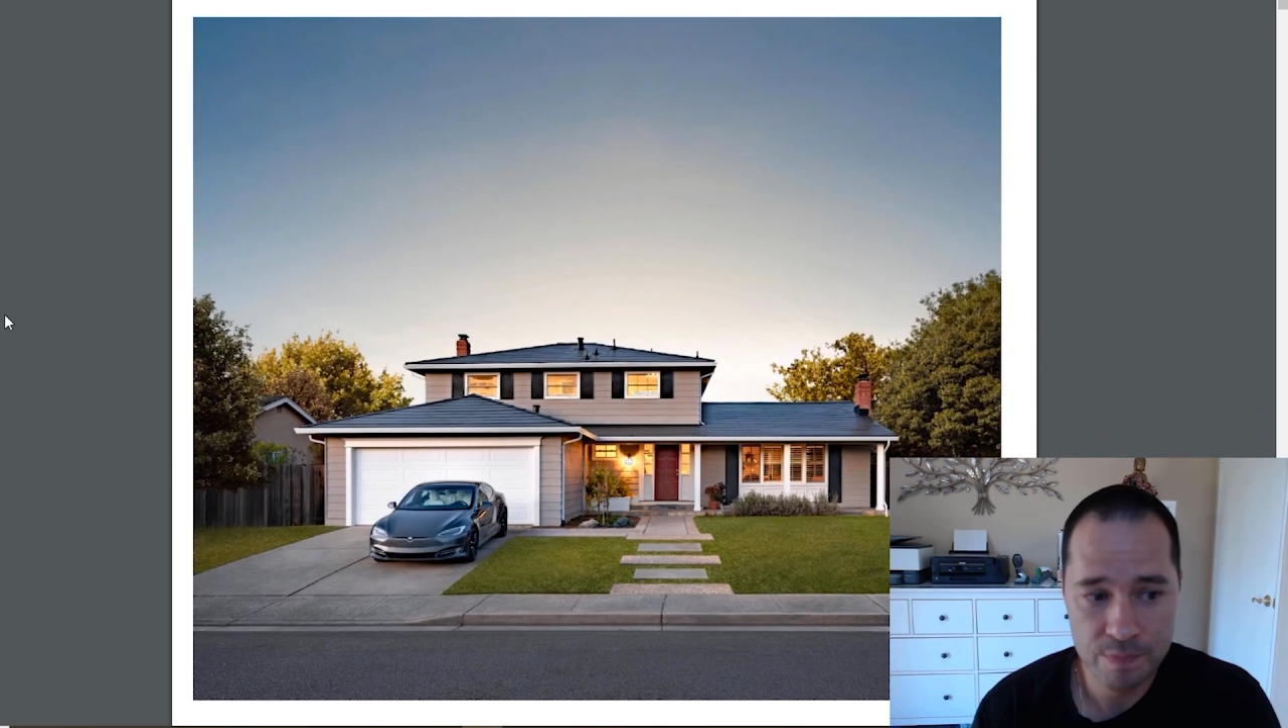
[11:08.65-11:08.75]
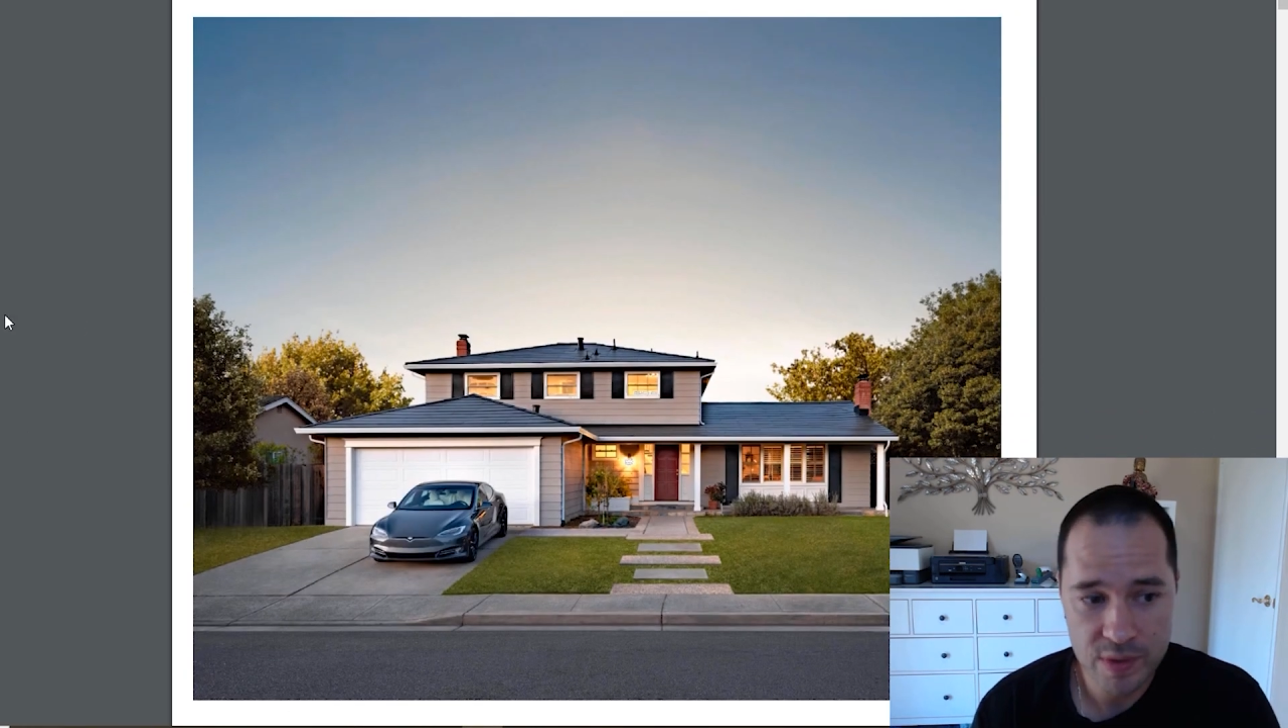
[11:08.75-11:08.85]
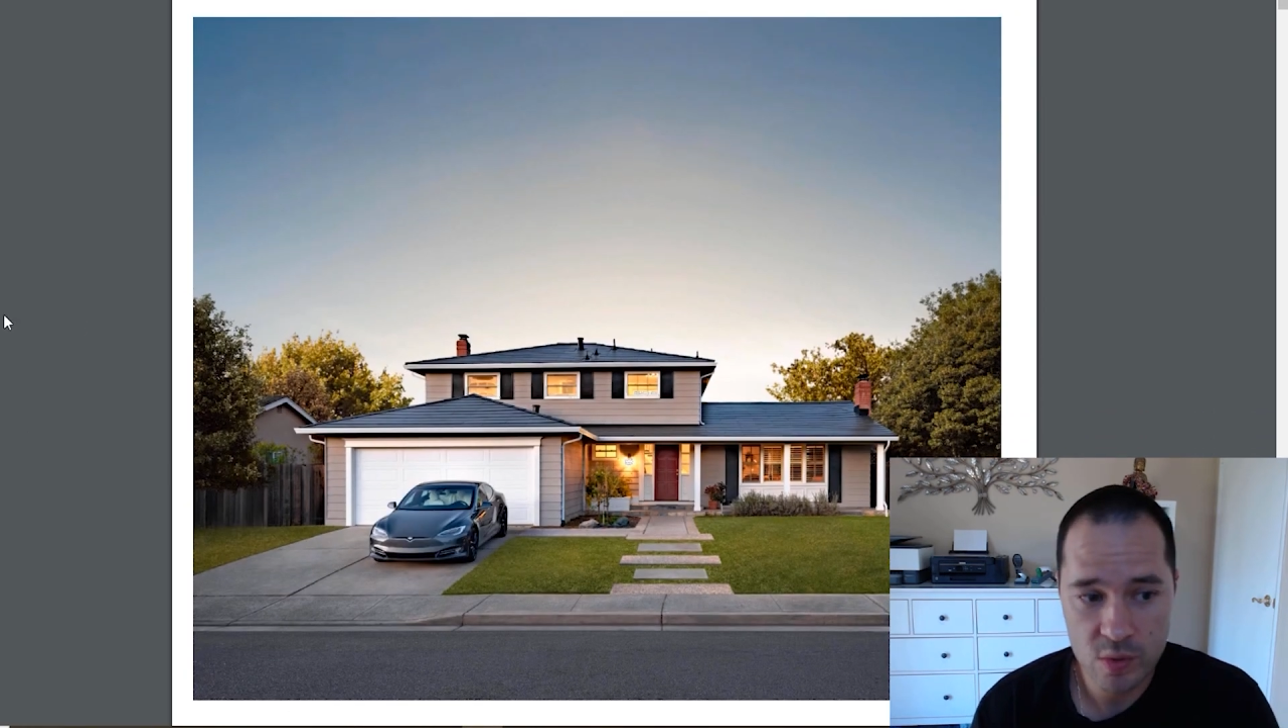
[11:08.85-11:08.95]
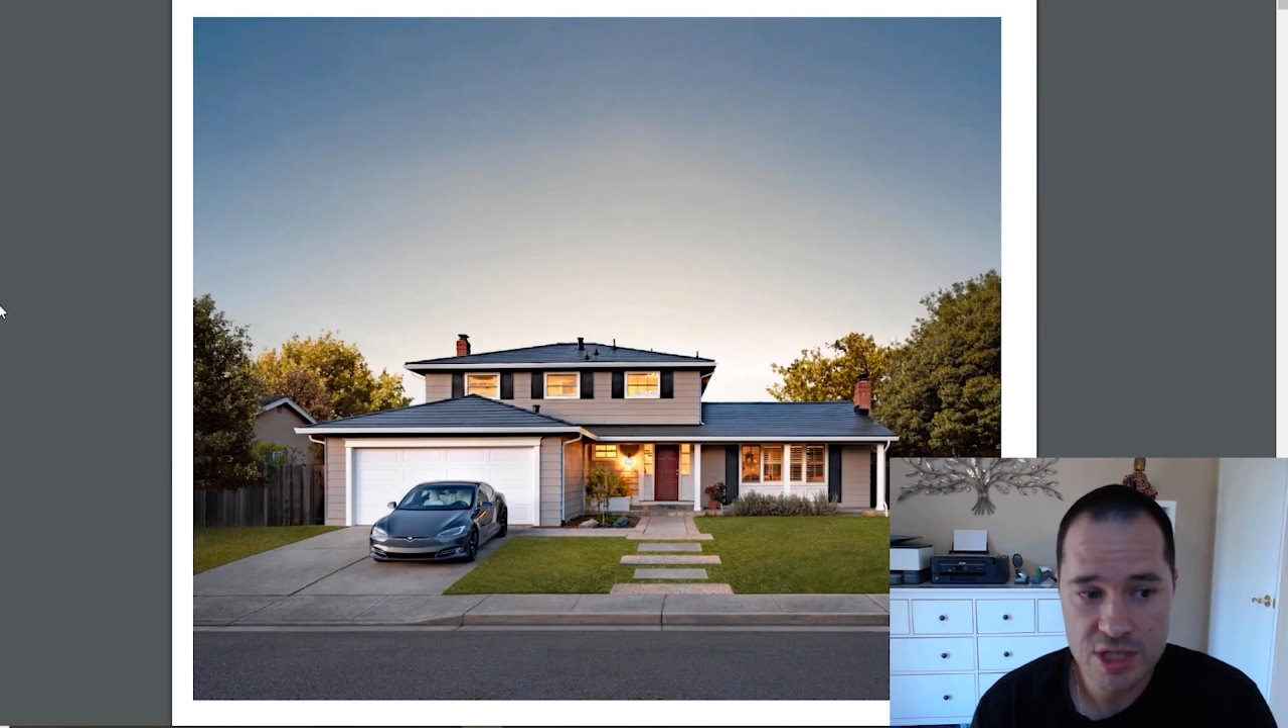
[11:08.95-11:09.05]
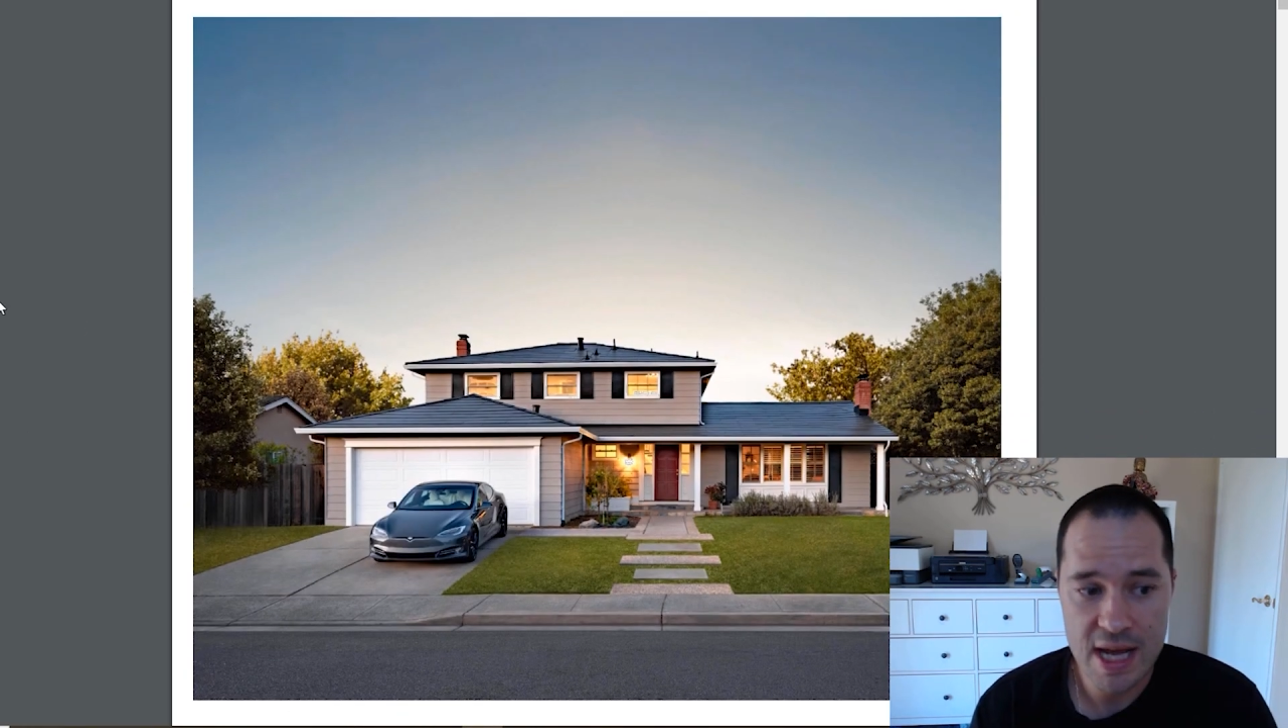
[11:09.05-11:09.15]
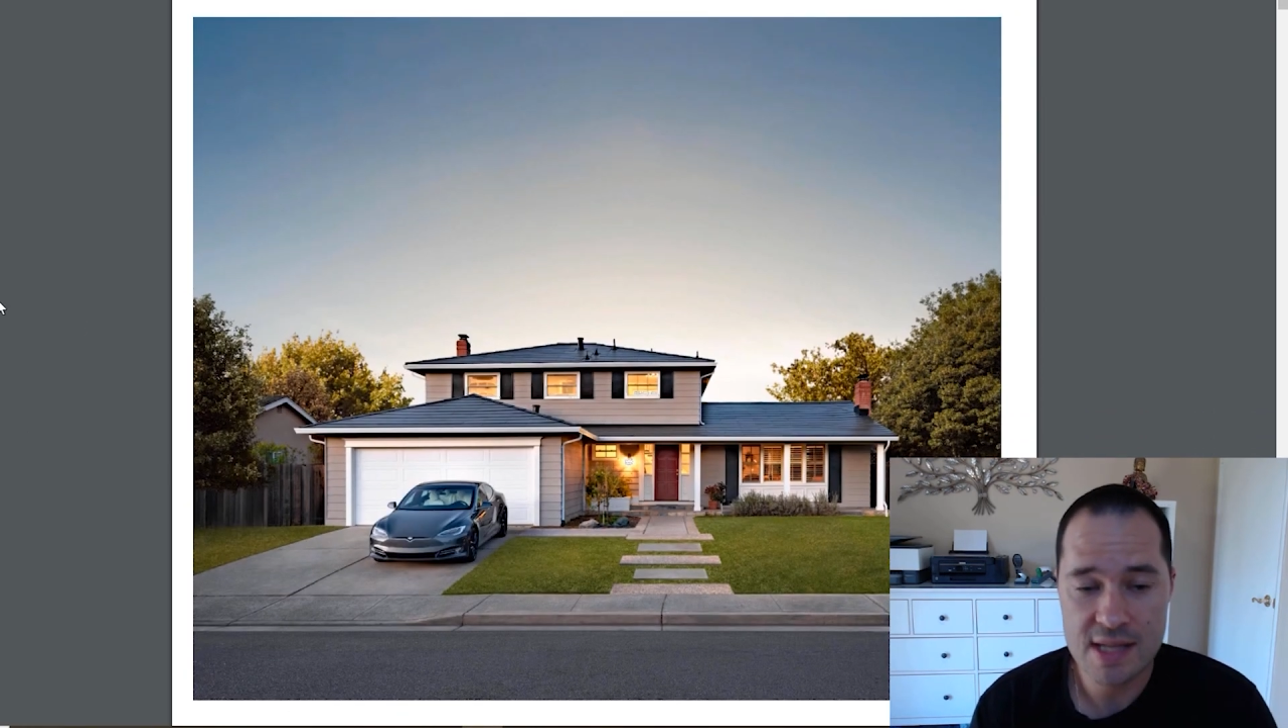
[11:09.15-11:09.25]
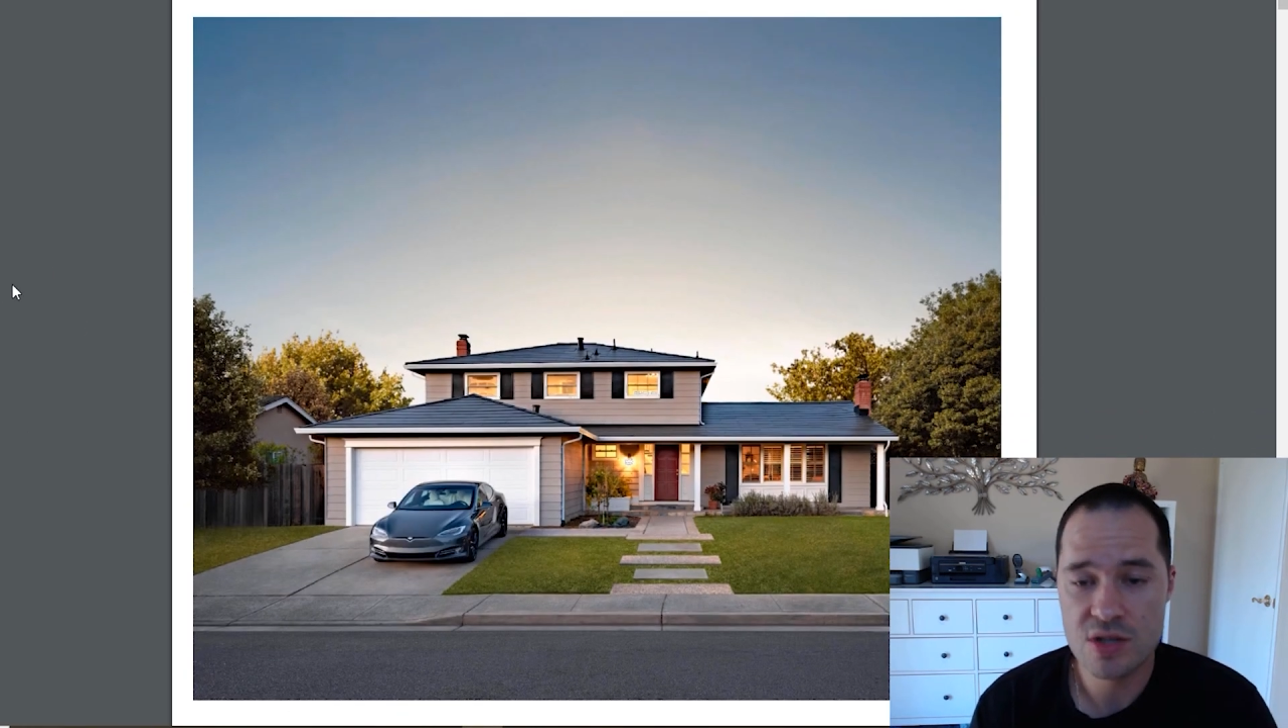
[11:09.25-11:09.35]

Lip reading: which has